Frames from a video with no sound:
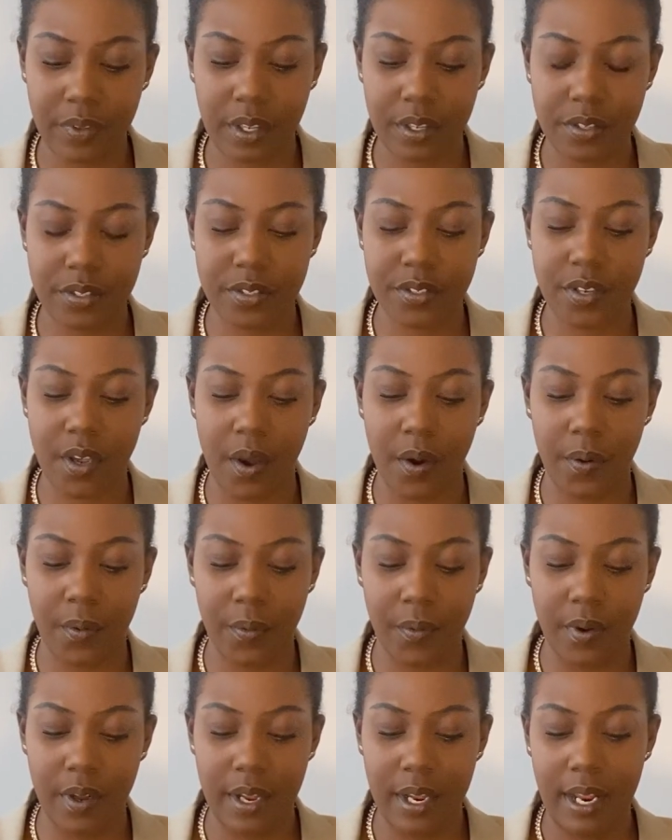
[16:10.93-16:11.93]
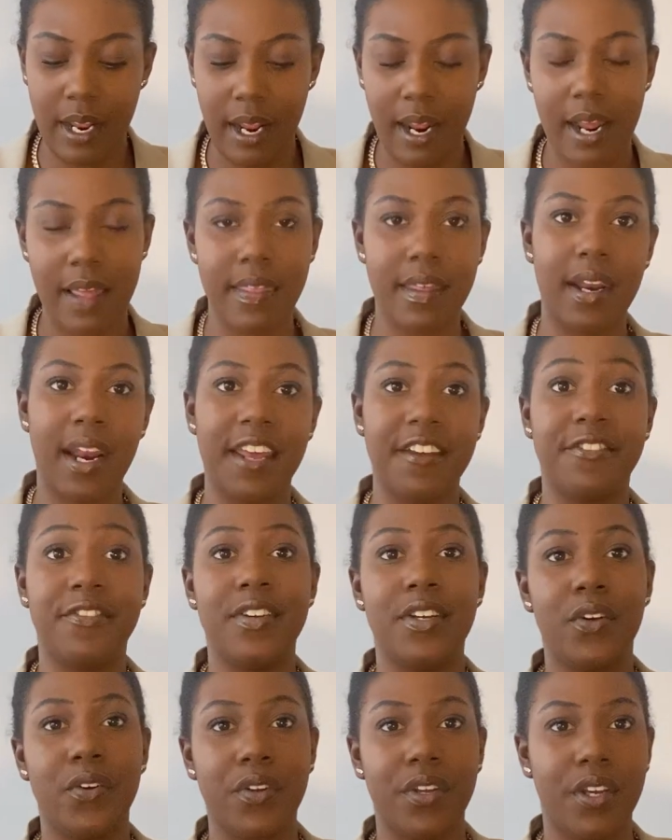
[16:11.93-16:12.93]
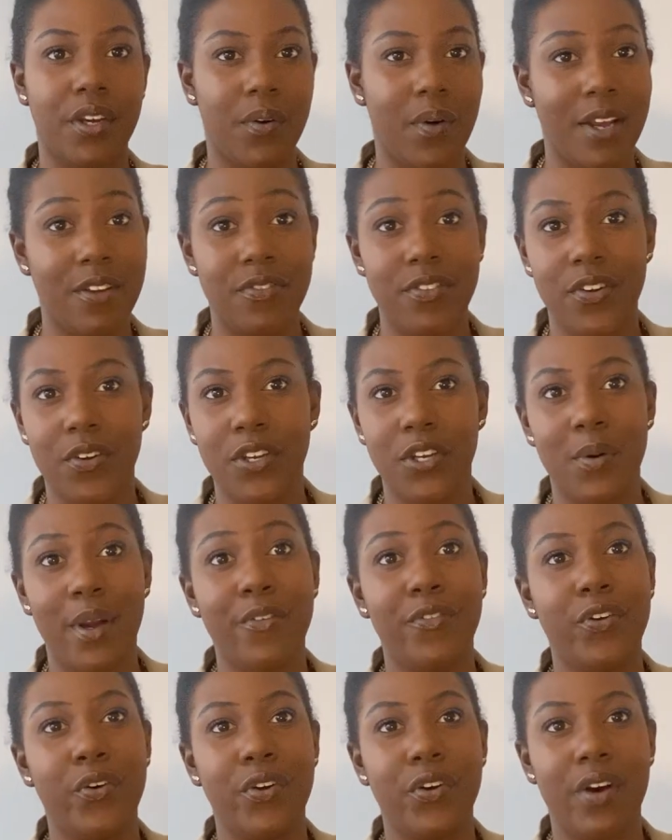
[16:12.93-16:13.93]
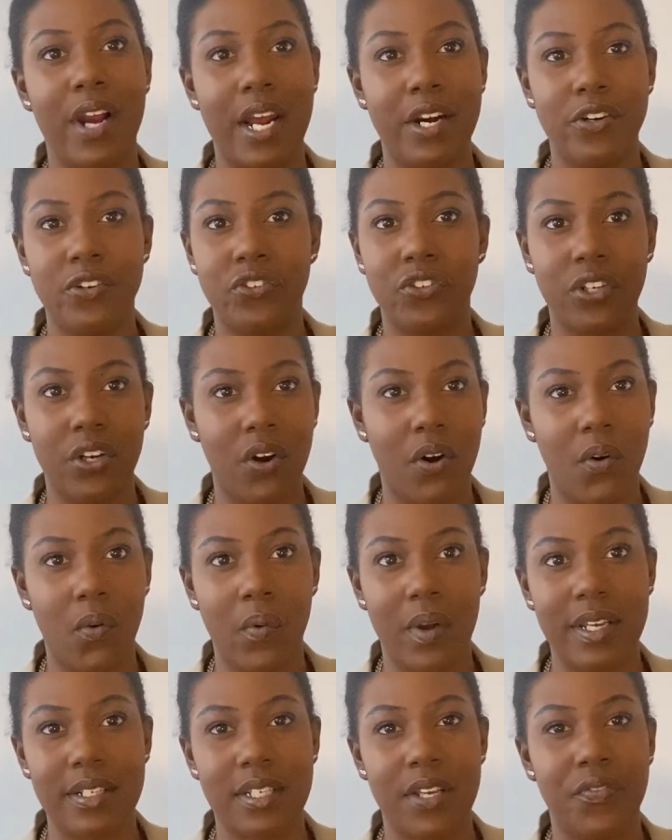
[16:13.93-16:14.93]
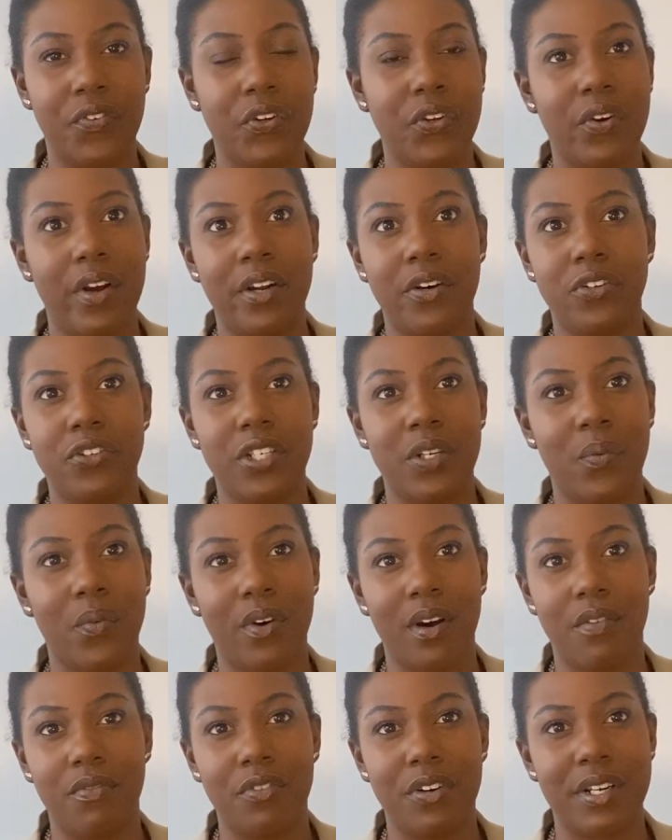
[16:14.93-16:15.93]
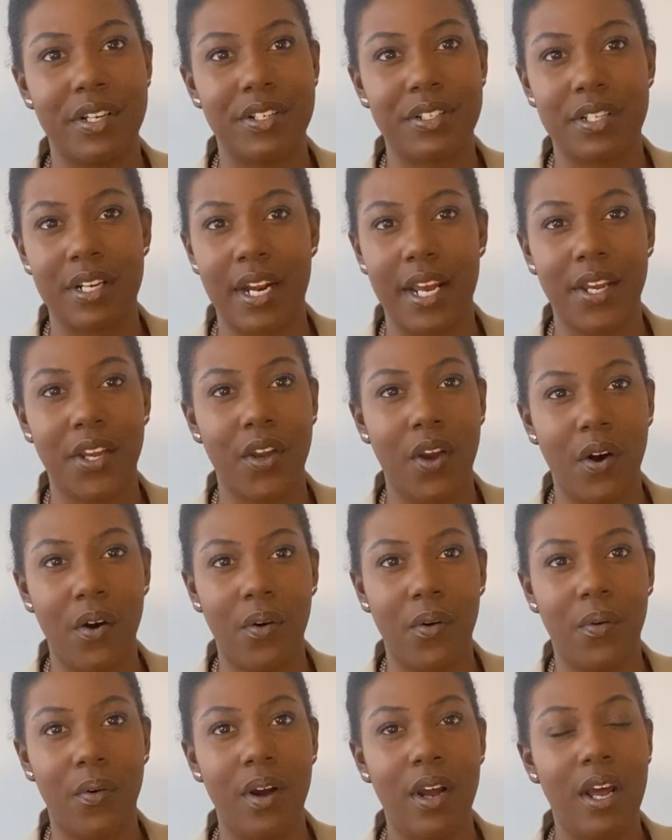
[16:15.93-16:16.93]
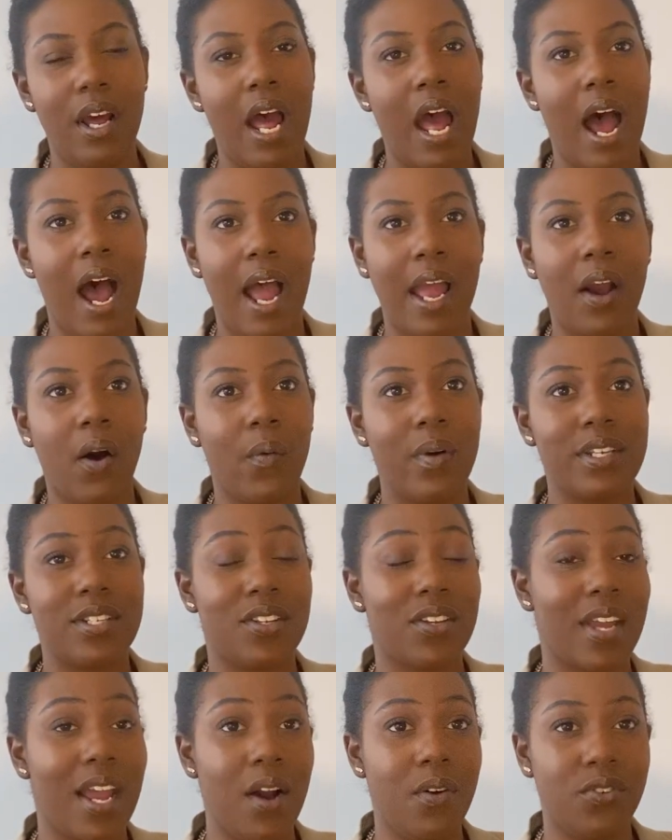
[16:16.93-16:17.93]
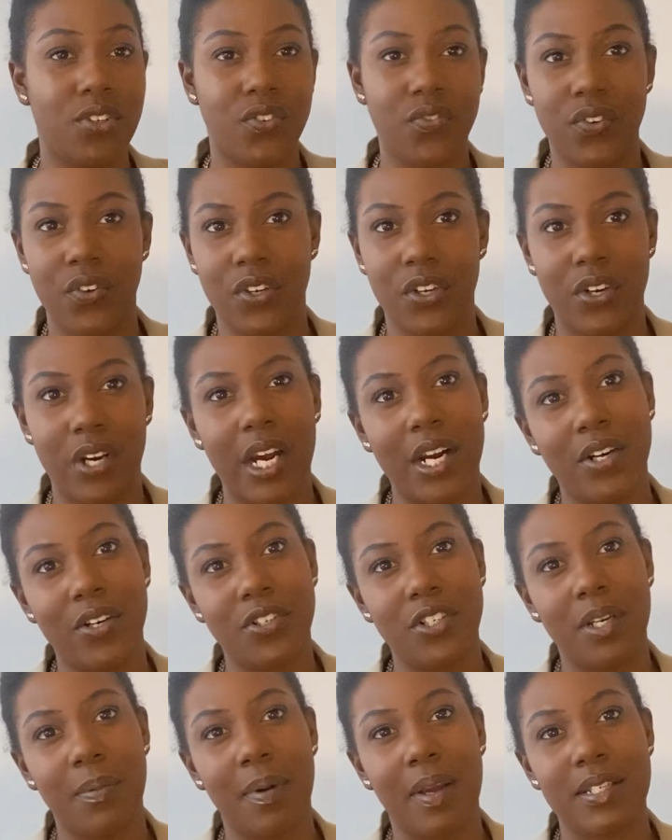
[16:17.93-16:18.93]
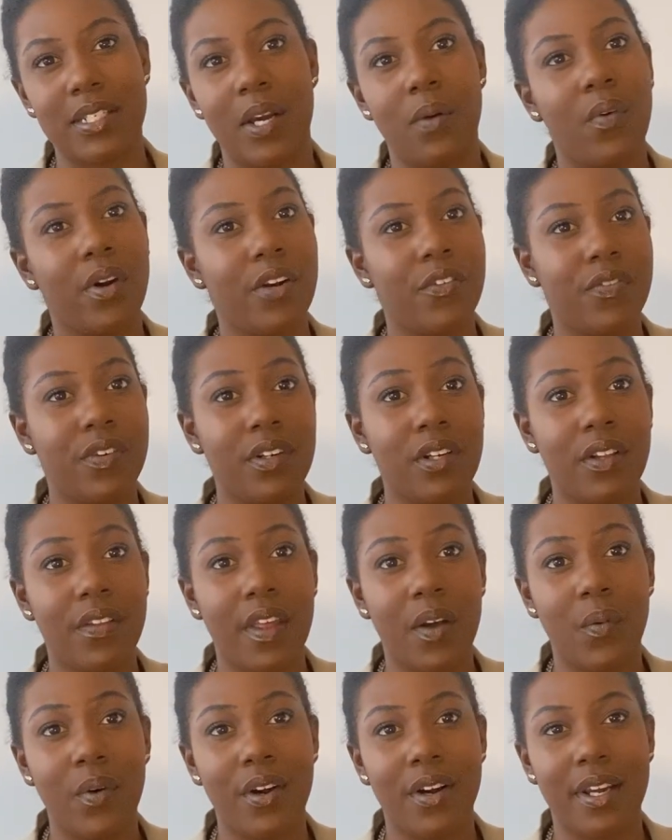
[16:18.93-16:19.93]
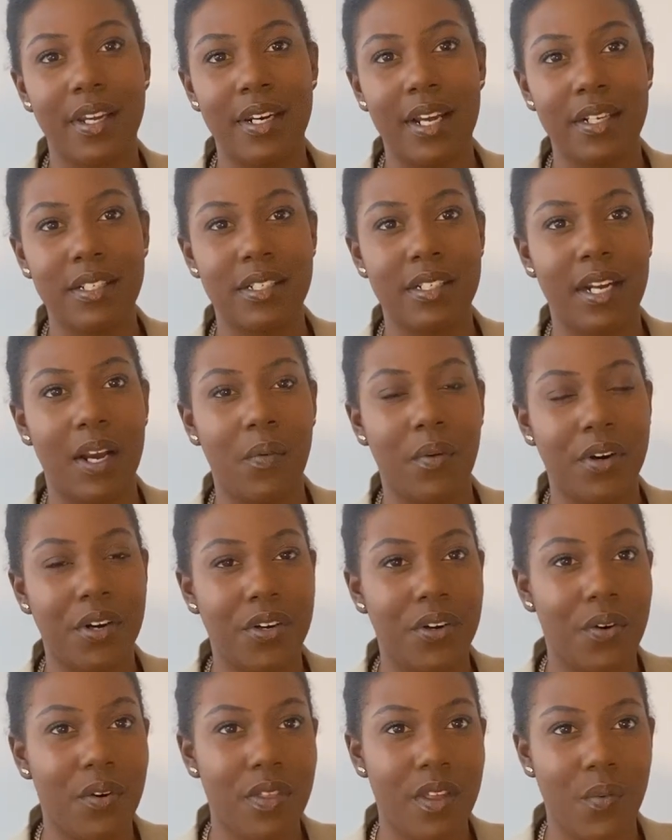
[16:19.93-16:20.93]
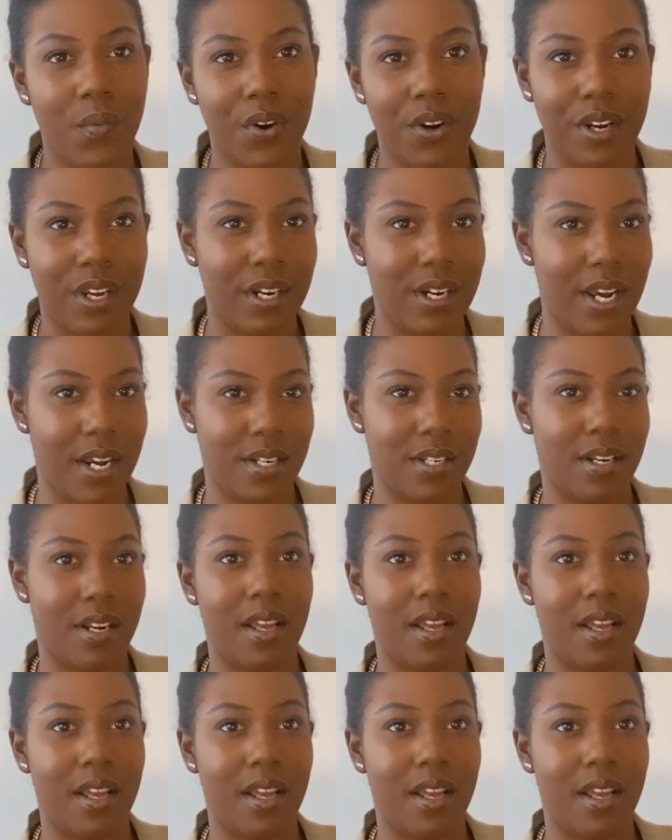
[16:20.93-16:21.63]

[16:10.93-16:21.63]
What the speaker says: So, and then I feel your energy always. I feel your energy wherever it is that I go. I always look out to feel your energy because I want to feel that we are connected. I want to know that we are connected.